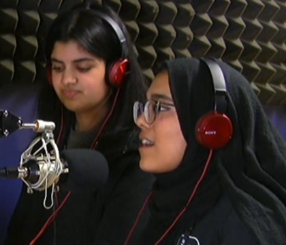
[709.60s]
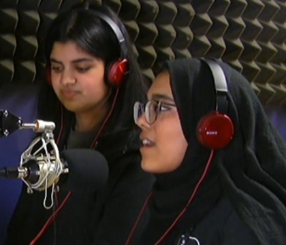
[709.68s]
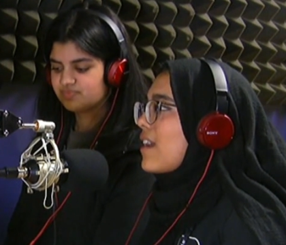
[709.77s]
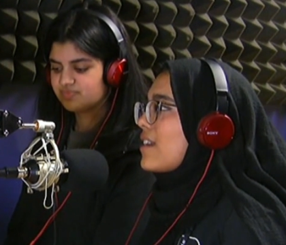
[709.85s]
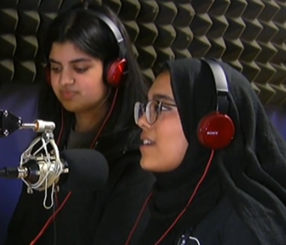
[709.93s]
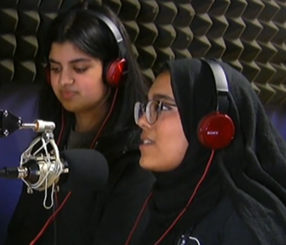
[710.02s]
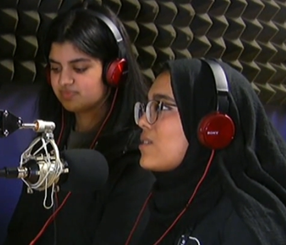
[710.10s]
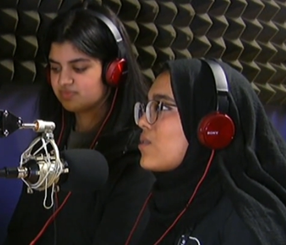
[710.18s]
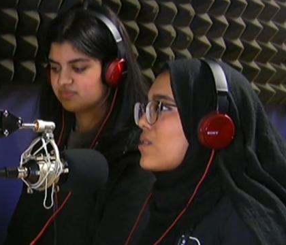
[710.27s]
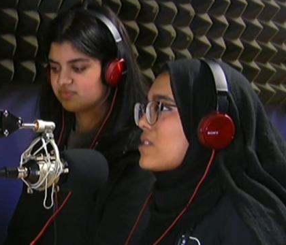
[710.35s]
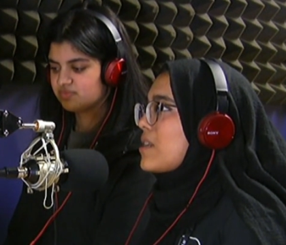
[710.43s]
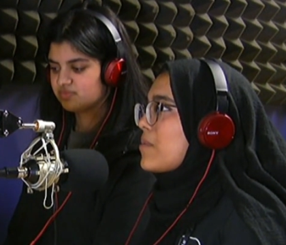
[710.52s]
Speaker 1: like in the
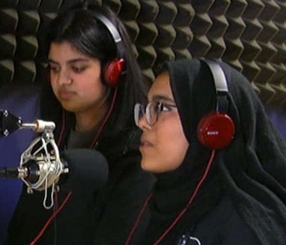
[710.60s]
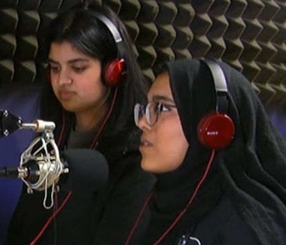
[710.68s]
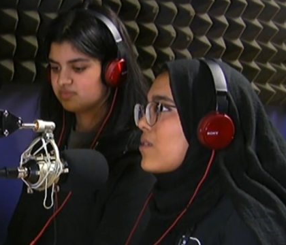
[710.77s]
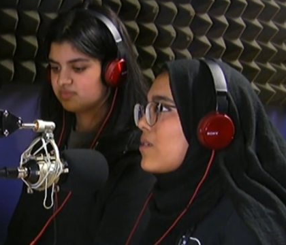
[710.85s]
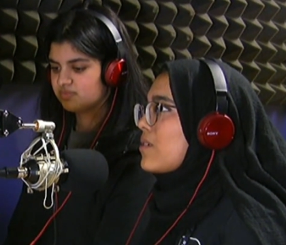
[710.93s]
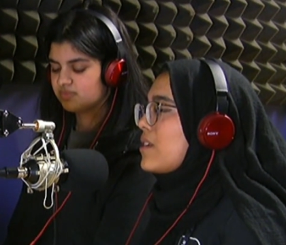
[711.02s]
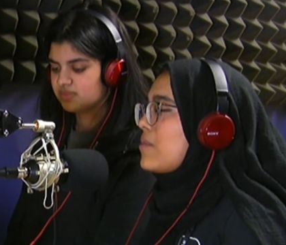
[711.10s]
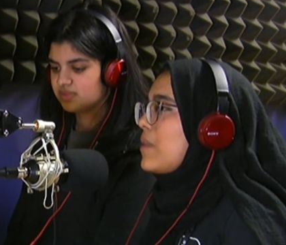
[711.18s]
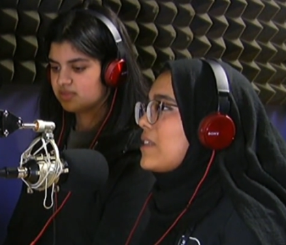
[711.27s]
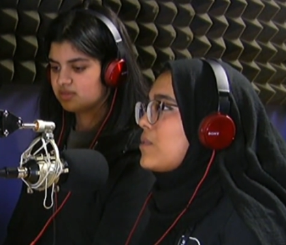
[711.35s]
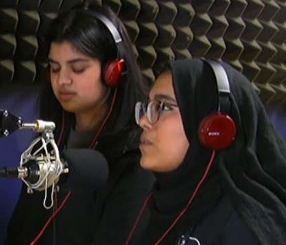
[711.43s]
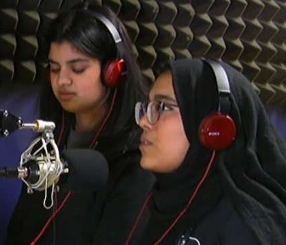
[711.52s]
long time ago
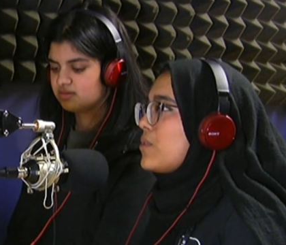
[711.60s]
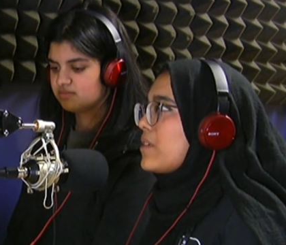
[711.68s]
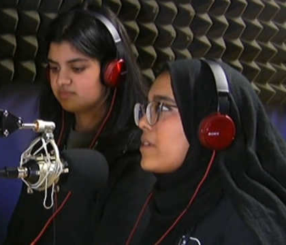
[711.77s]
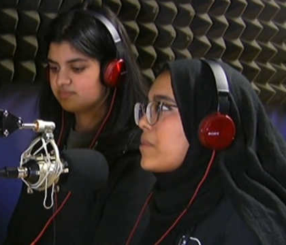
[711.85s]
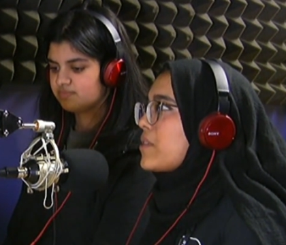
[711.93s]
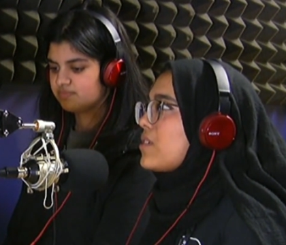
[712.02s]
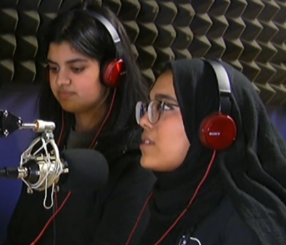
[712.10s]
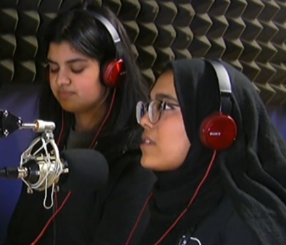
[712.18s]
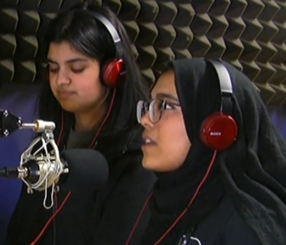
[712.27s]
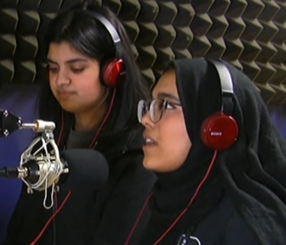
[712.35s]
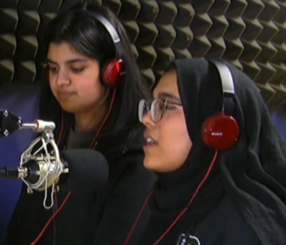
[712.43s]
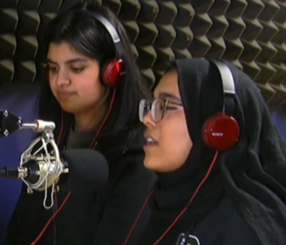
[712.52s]
why they would do it because
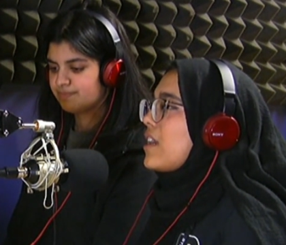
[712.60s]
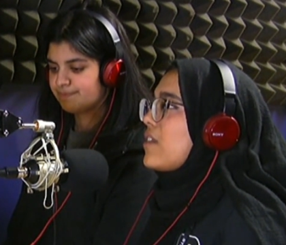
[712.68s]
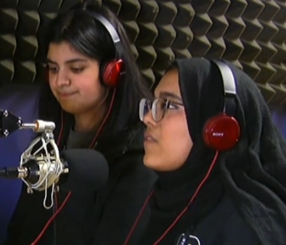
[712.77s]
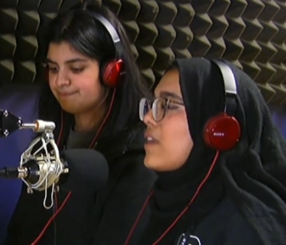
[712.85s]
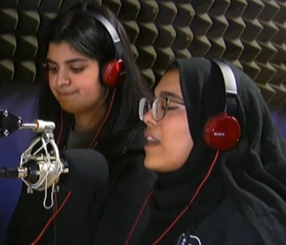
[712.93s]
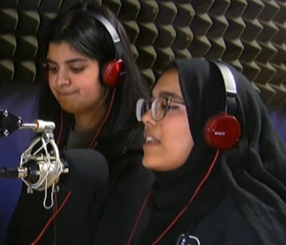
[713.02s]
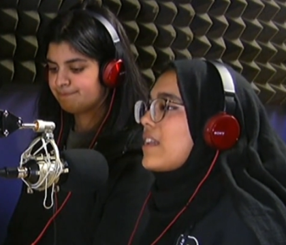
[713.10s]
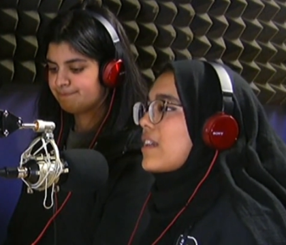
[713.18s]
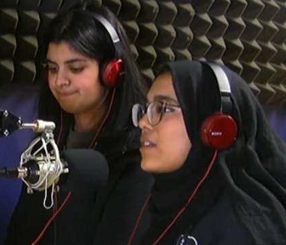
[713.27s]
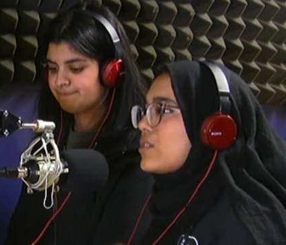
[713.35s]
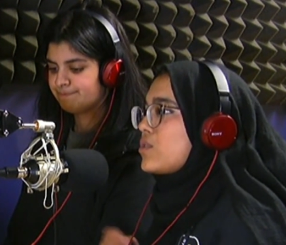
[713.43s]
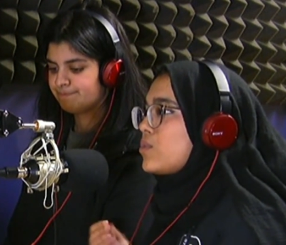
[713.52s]
if you had
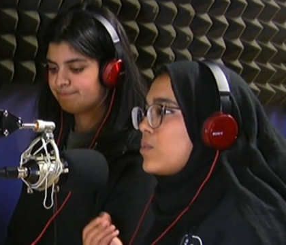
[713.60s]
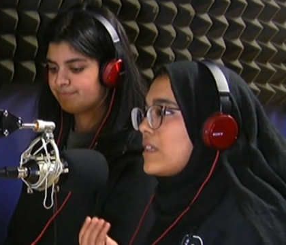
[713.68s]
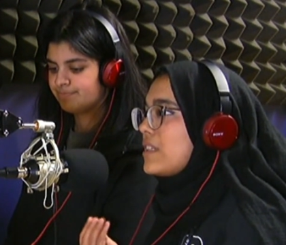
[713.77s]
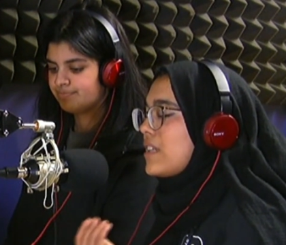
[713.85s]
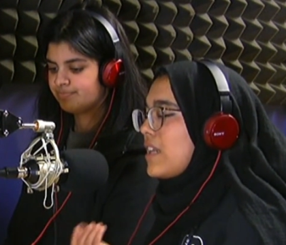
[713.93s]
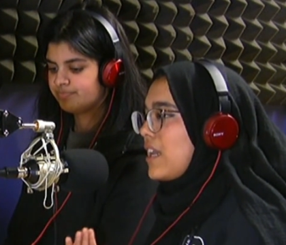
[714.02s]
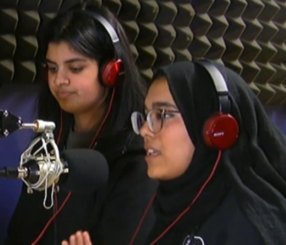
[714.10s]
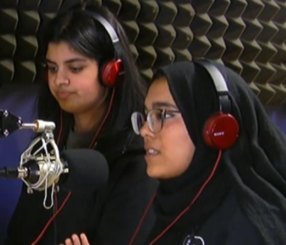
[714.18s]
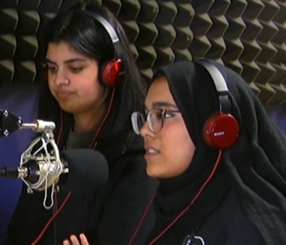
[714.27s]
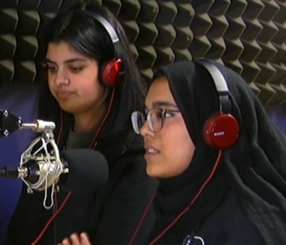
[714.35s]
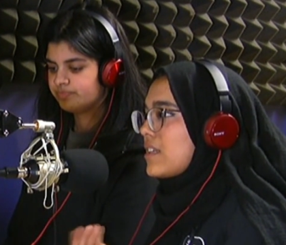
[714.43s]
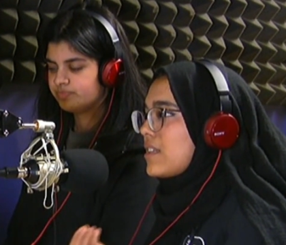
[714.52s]
like a sweet
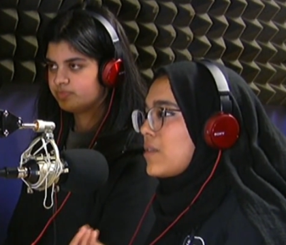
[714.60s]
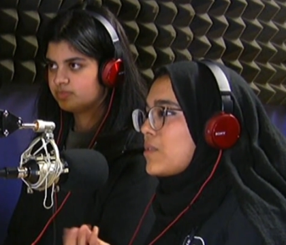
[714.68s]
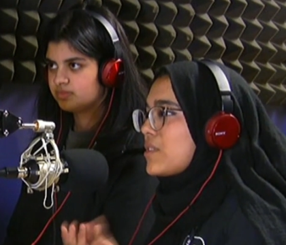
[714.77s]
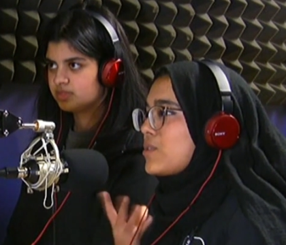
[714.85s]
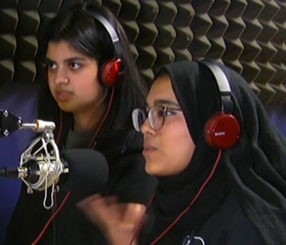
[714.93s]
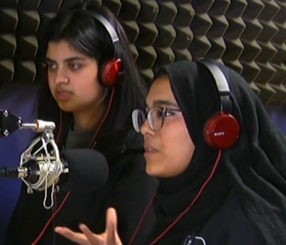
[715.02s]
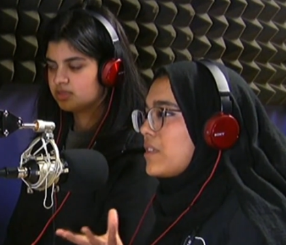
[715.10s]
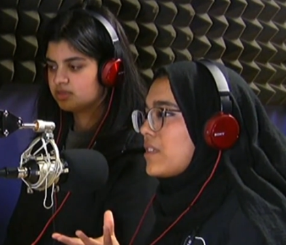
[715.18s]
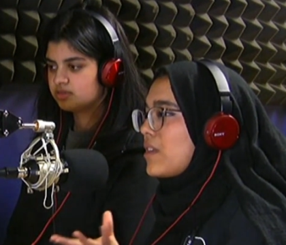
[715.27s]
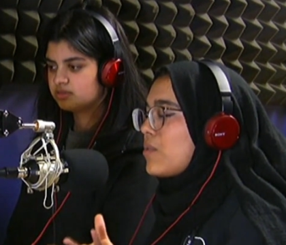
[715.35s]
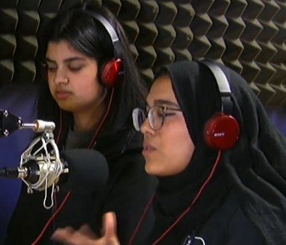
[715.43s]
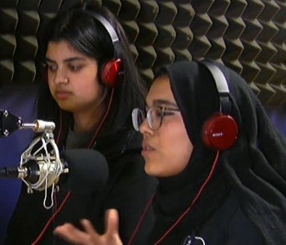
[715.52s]
taste, like there was a sweet
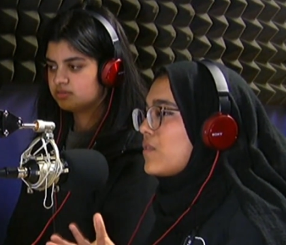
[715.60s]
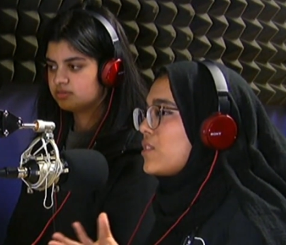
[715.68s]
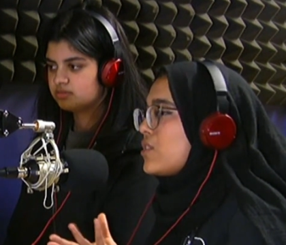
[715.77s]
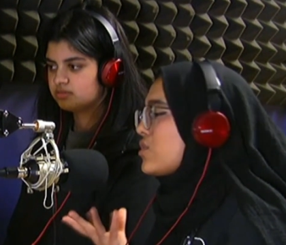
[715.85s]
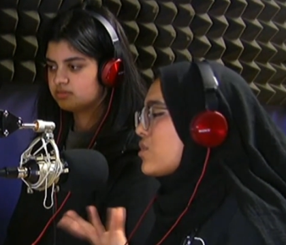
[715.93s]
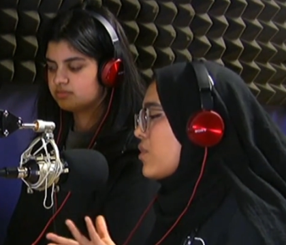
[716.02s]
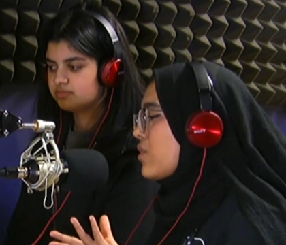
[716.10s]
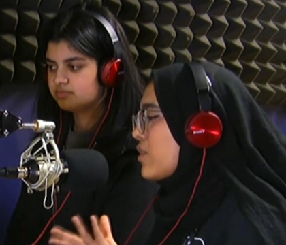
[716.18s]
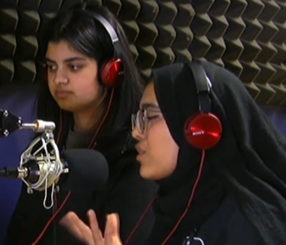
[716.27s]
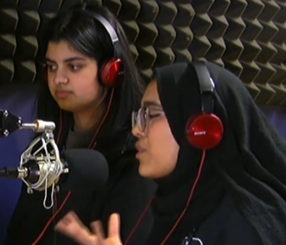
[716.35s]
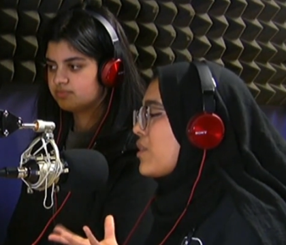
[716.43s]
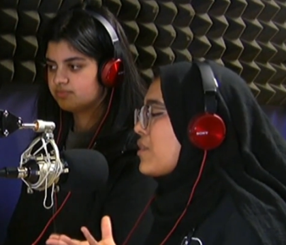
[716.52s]
that was obviously show
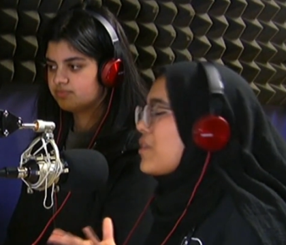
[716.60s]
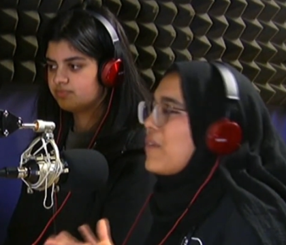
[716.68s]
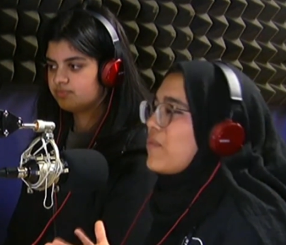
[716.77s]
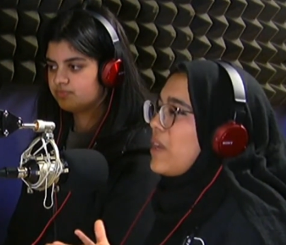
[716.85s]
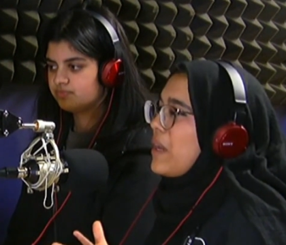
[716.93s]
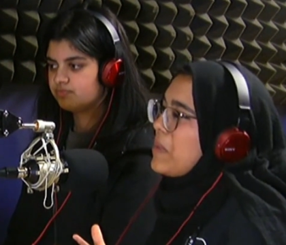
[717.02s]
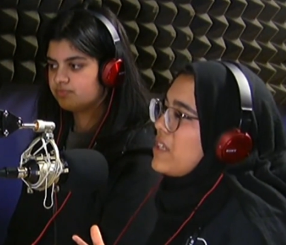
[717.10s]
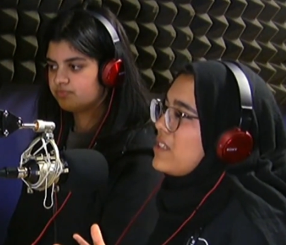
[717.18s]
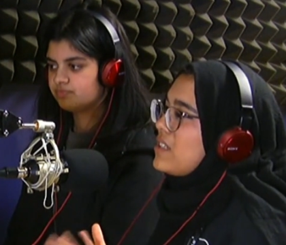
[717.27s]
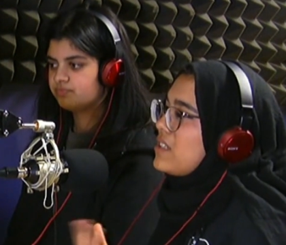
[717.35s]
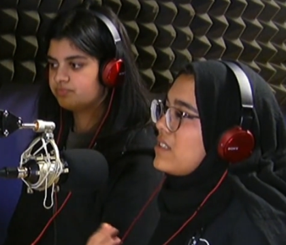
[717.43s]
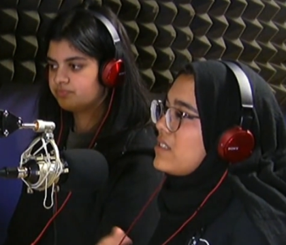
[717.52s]
you you have
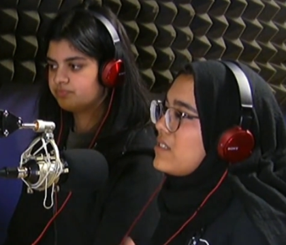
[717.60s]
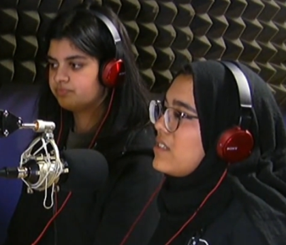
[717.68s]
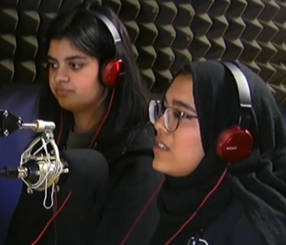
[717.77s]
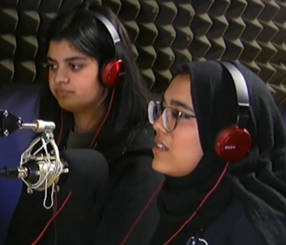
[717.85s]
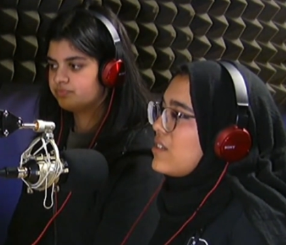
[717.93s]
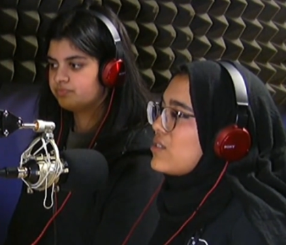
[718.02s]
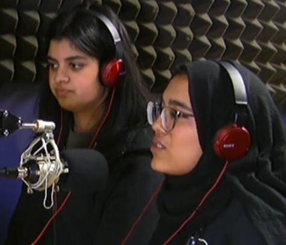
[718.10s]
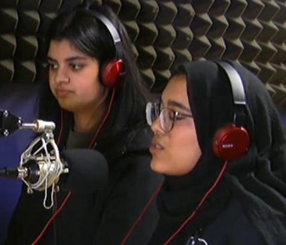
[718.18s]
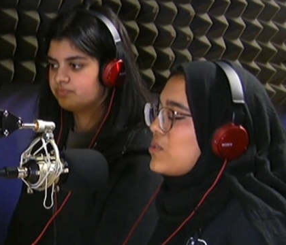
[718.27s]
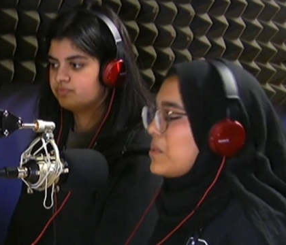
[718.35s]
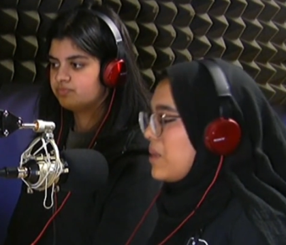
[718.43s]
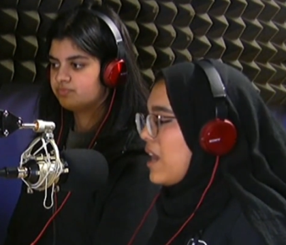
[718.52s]
diabetes because it's
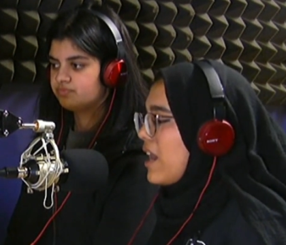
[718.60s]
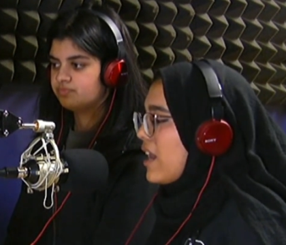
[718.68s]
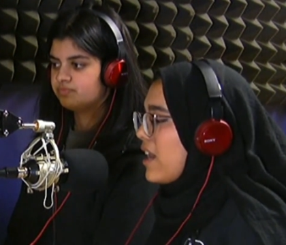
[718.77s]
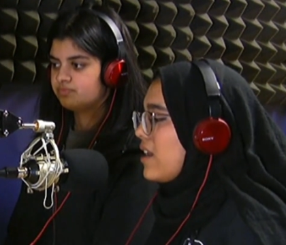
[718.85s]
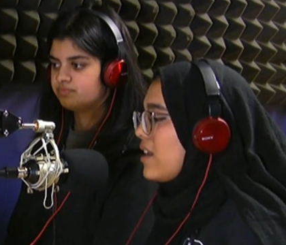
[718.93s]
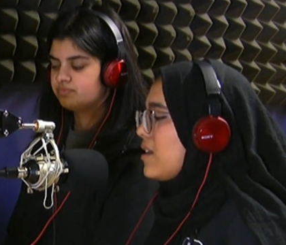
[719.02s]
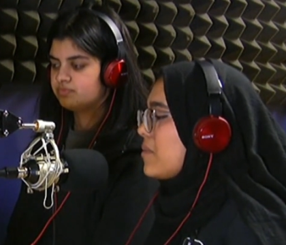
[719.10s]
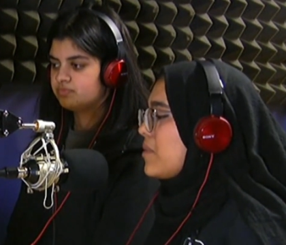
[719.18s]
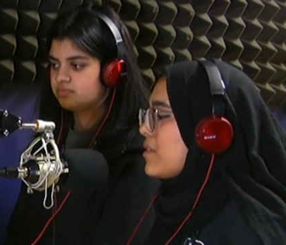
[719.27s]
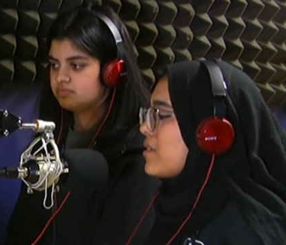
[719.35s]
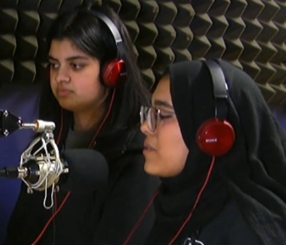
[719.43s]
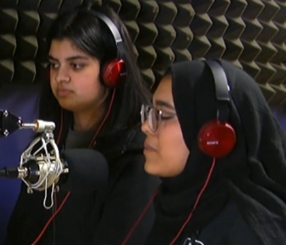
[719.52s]
too high.
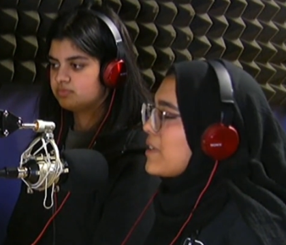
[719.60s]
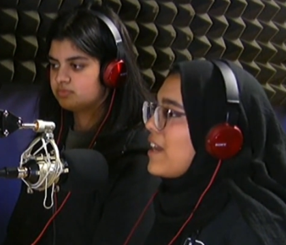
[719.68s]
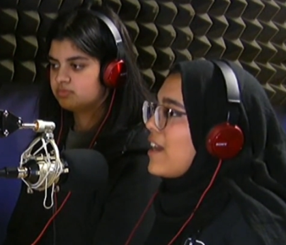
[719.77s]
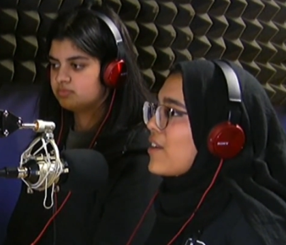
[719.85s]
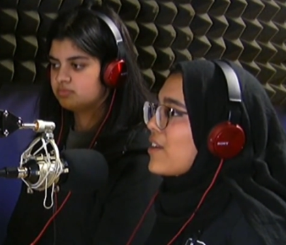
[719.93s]
But but now you